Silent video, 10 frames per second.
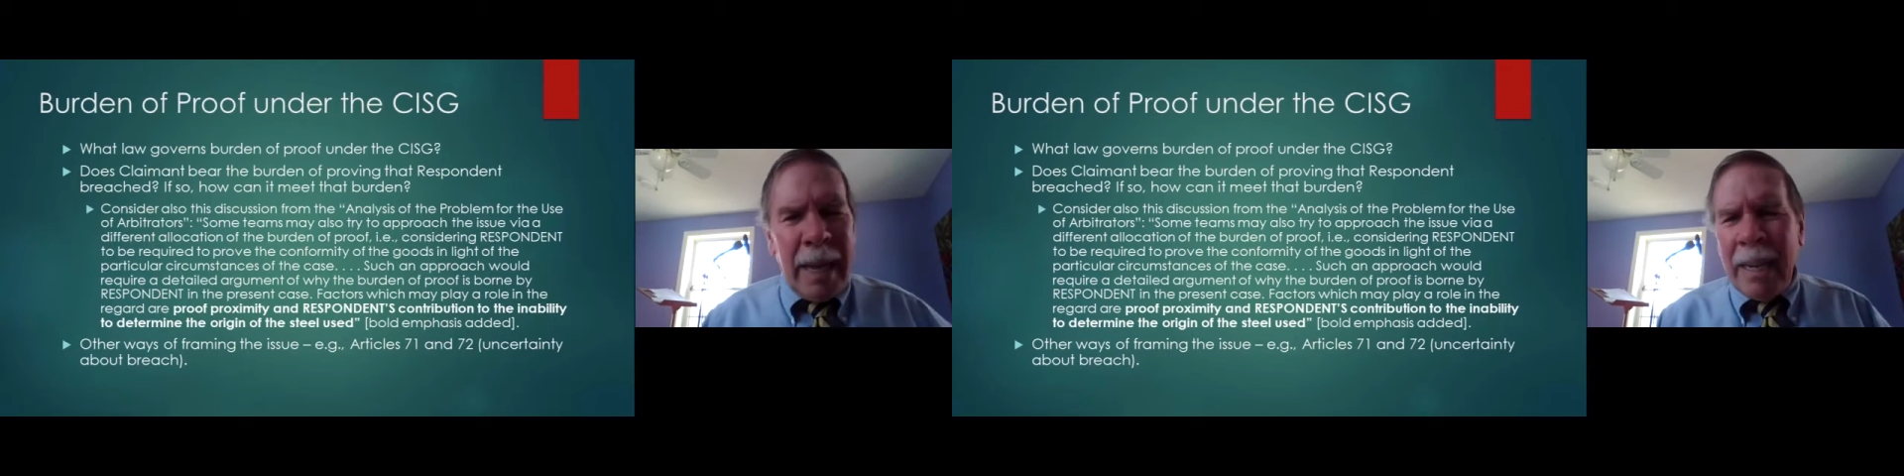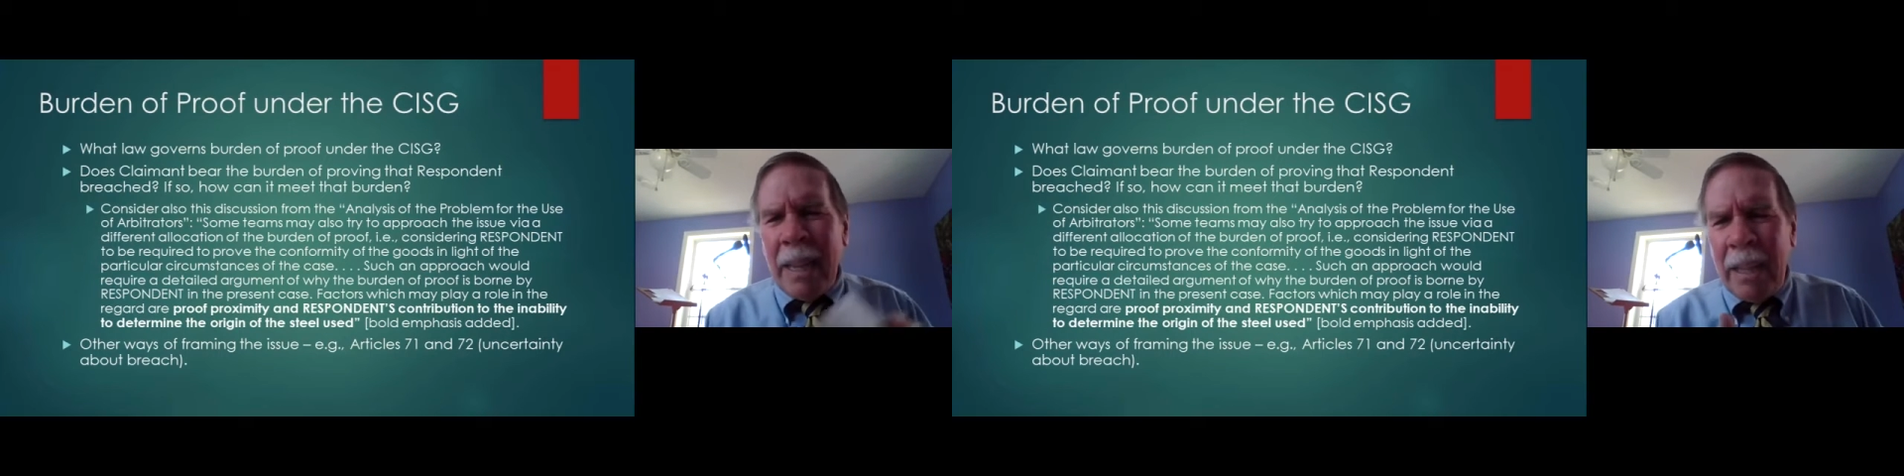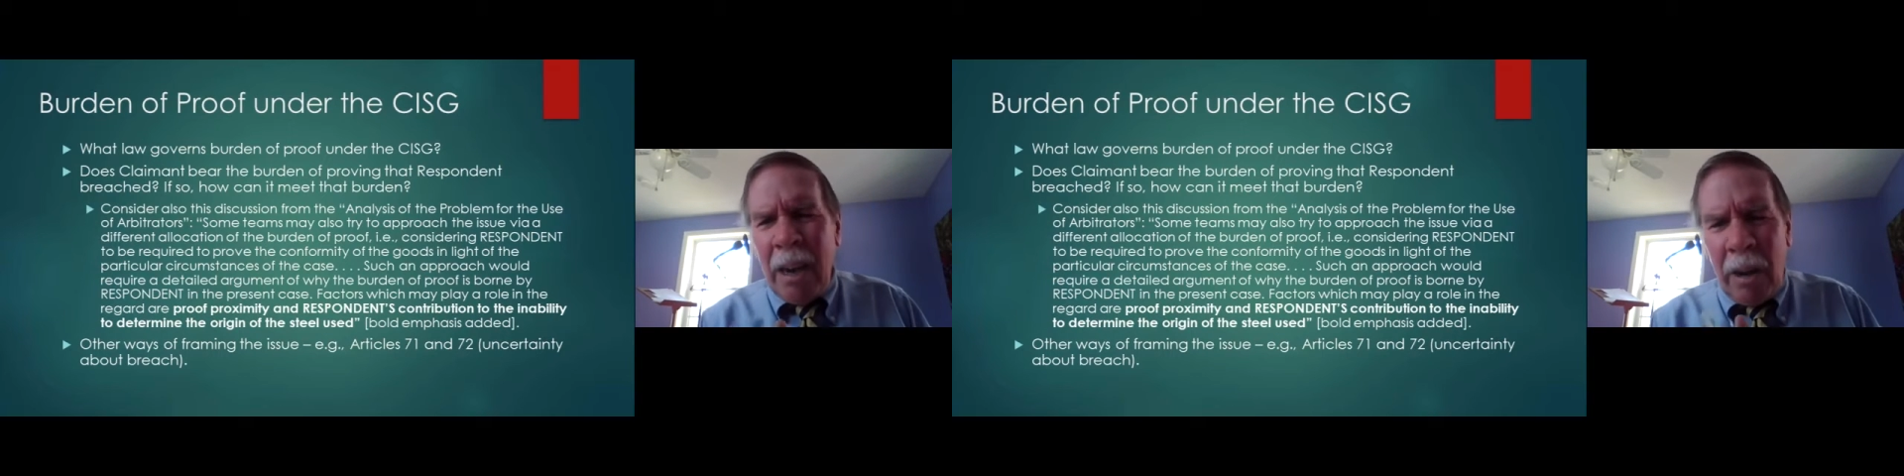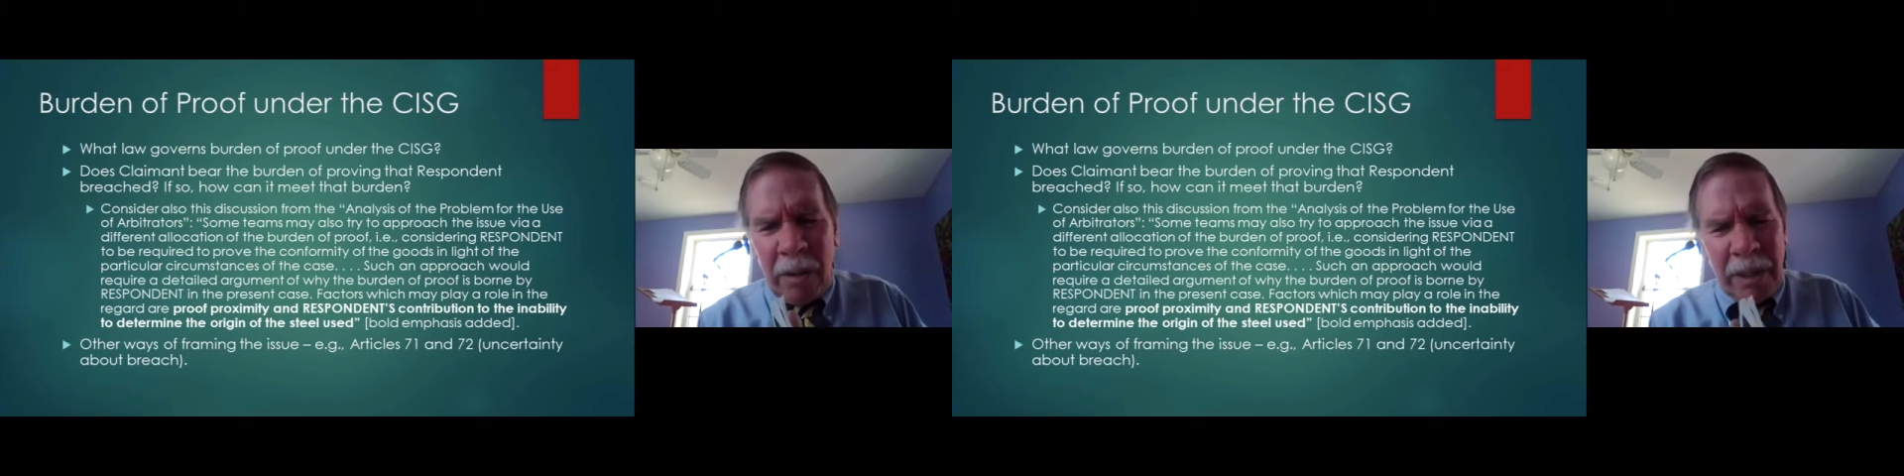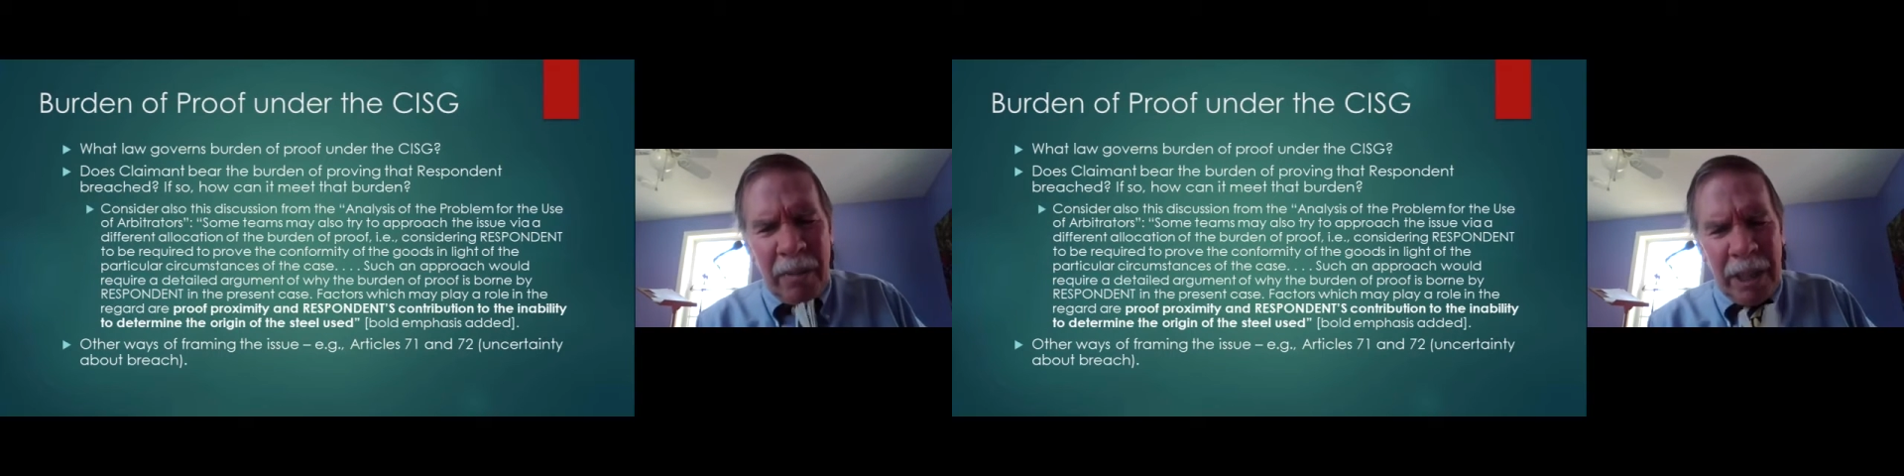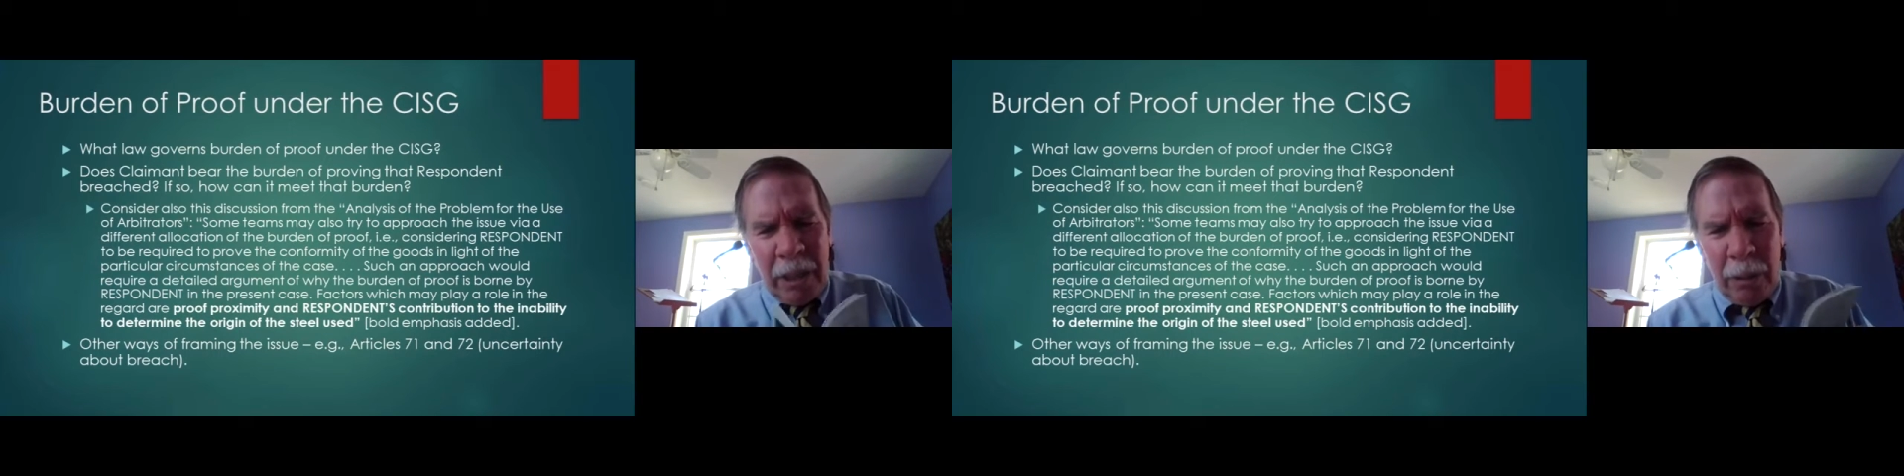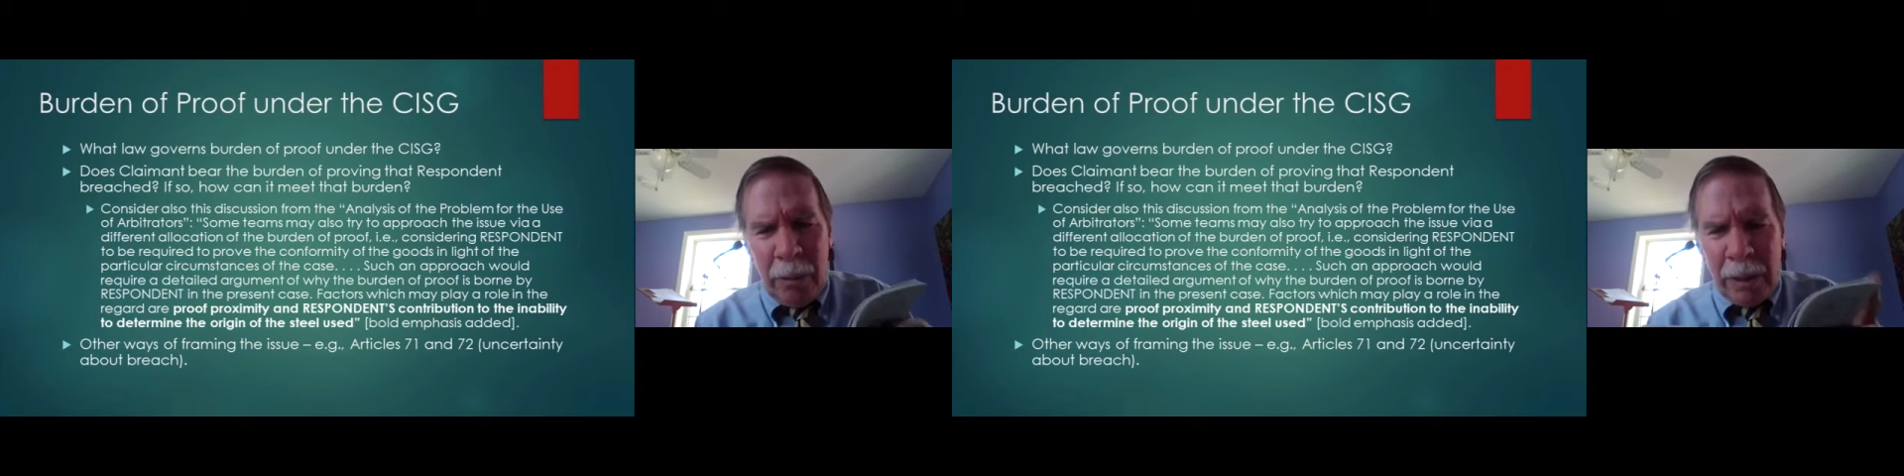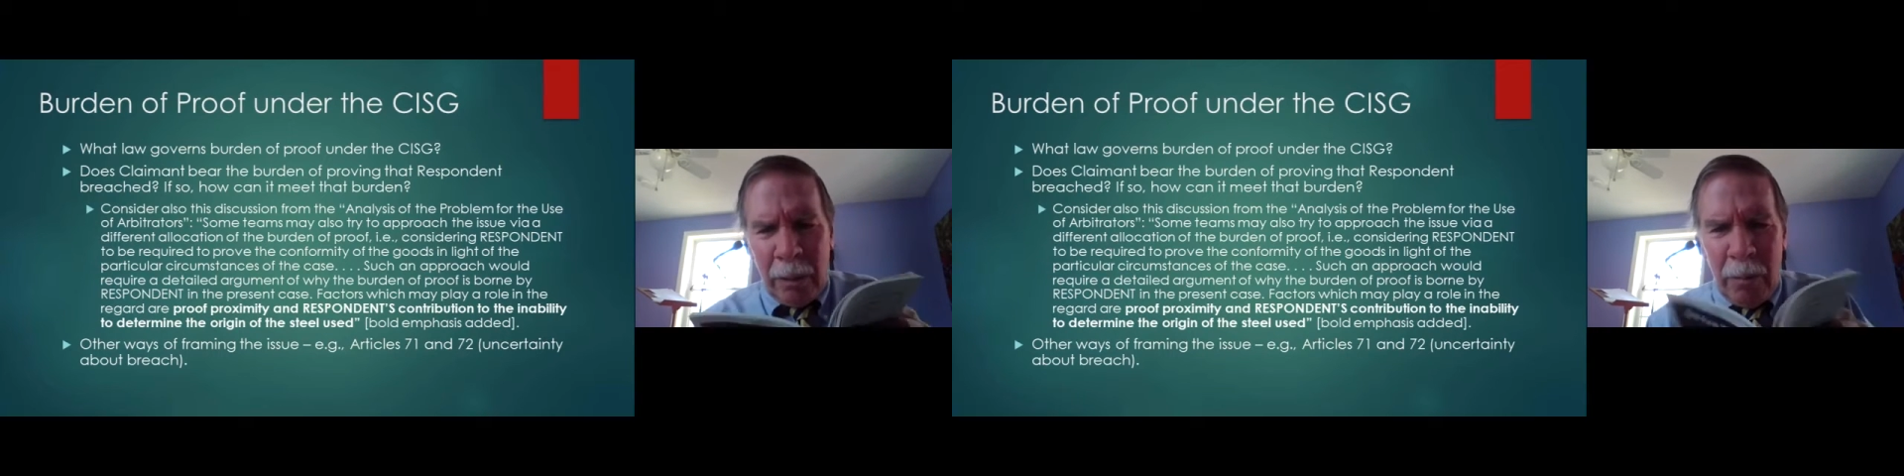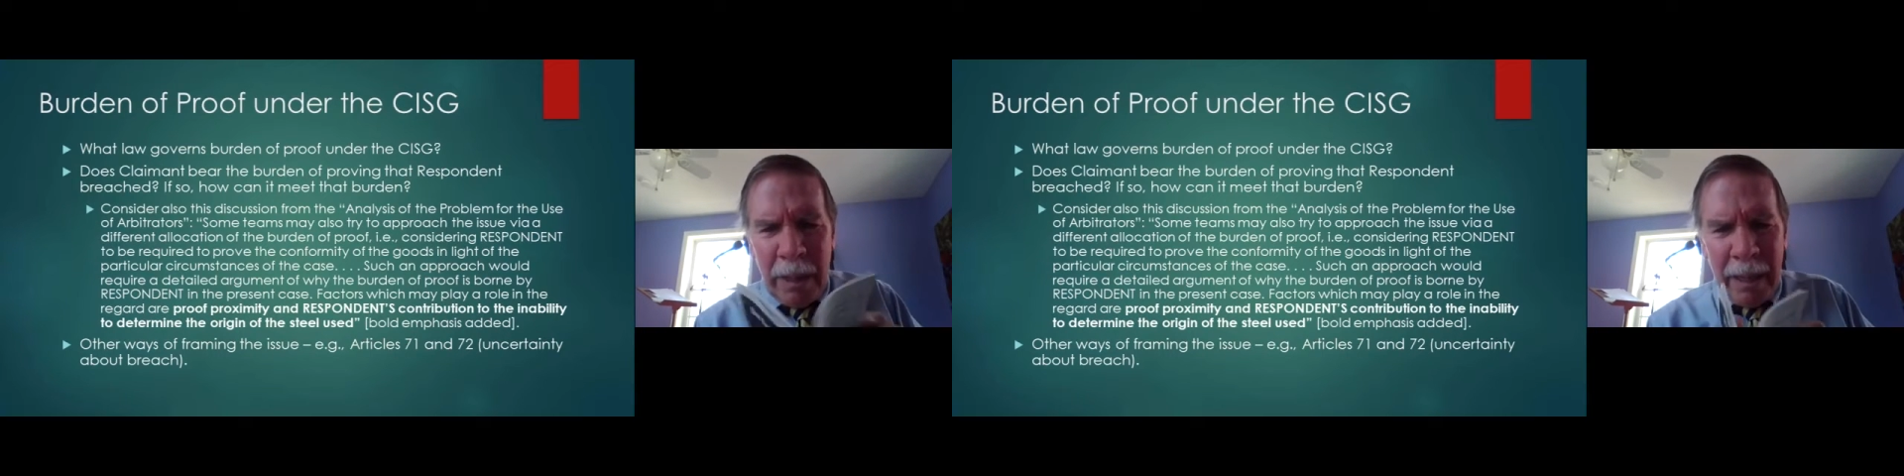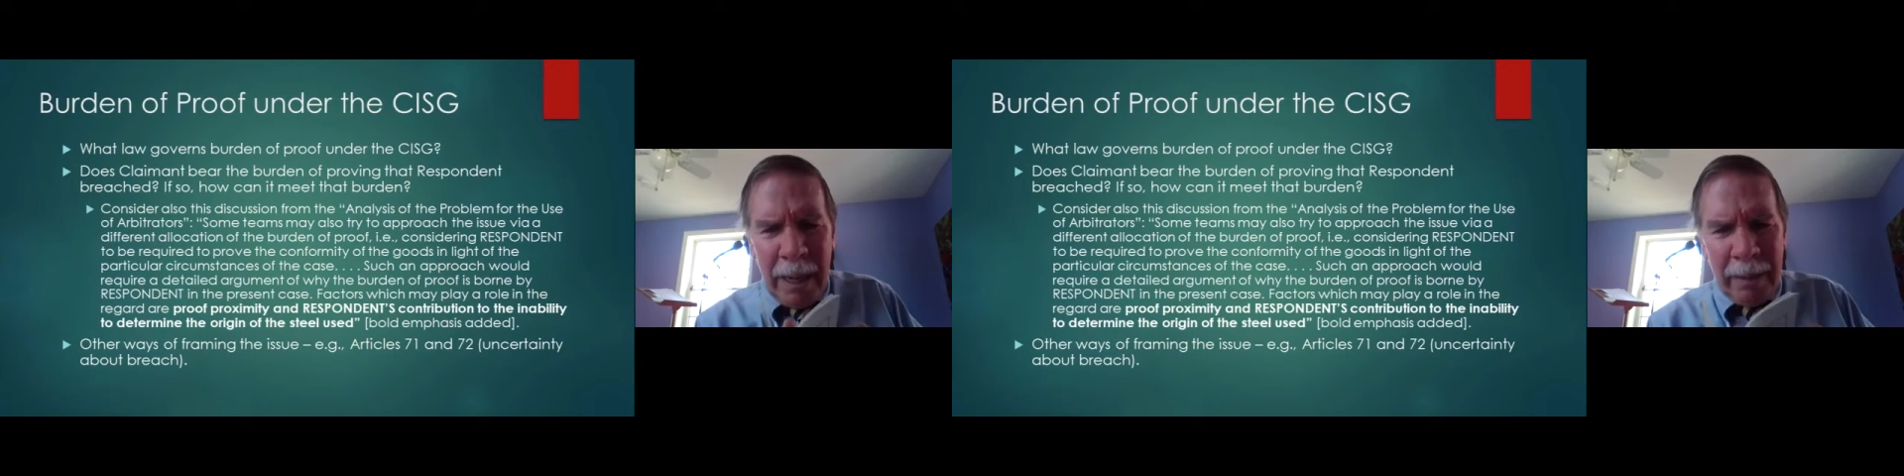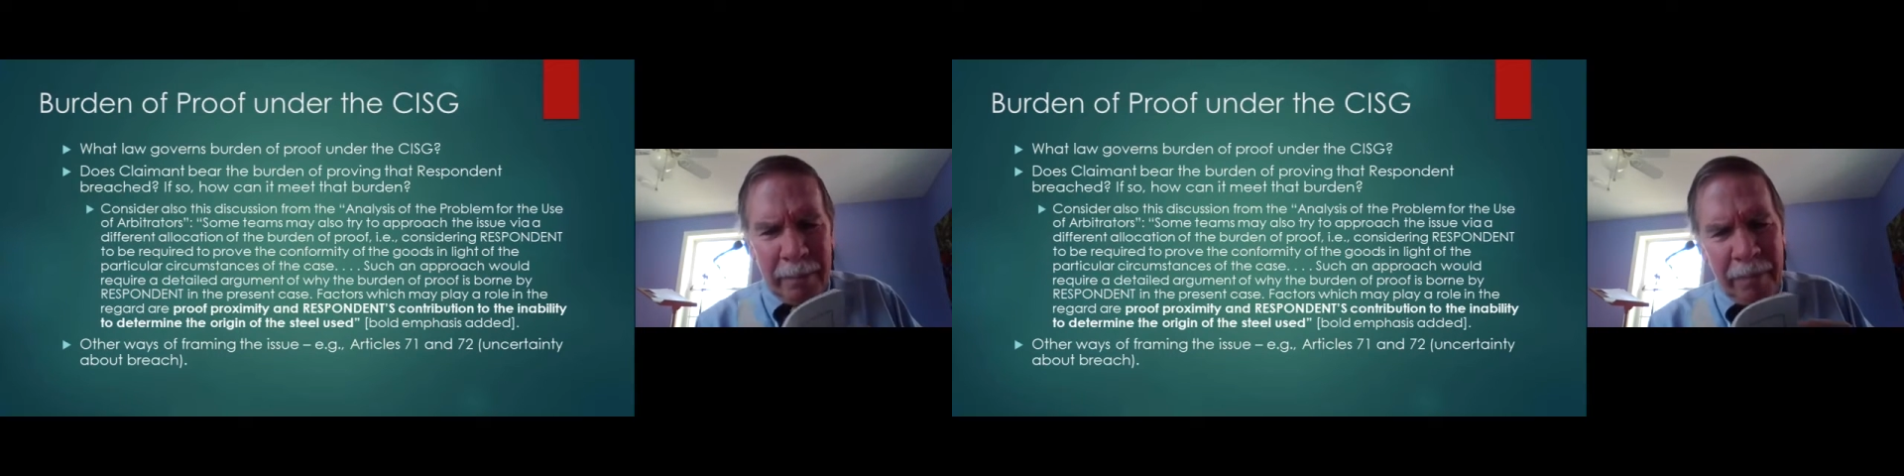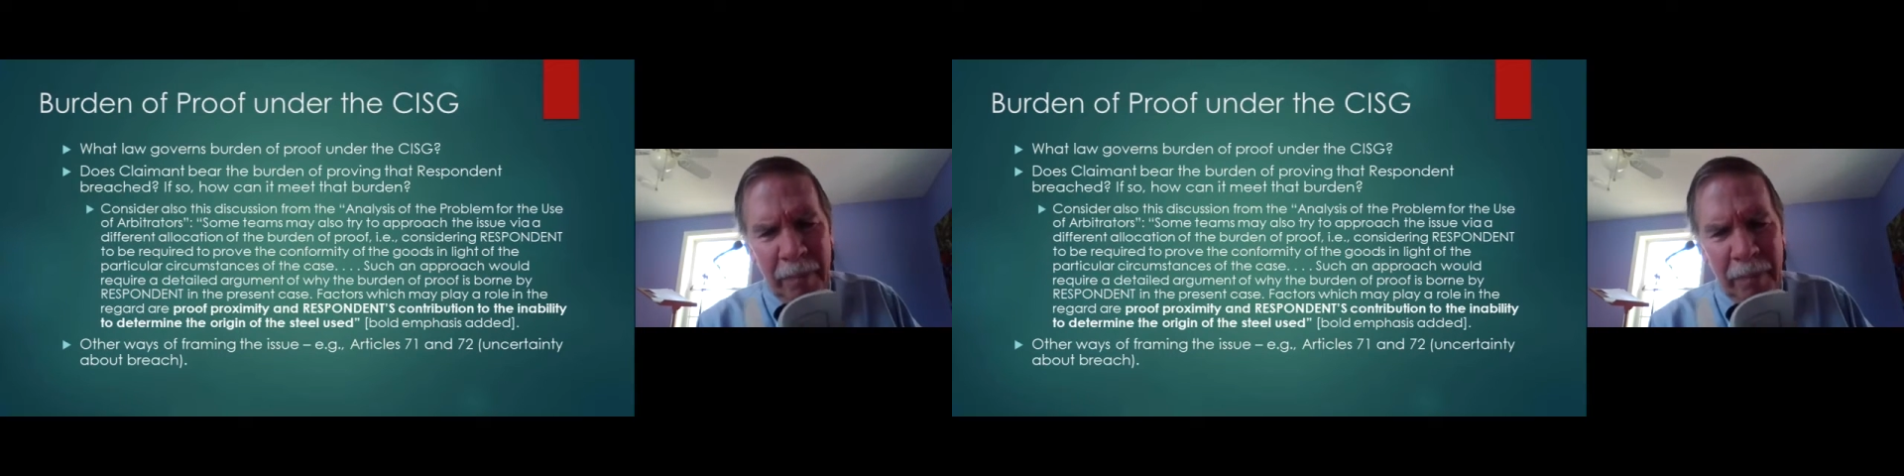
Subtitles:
and I think Article 72 is the one that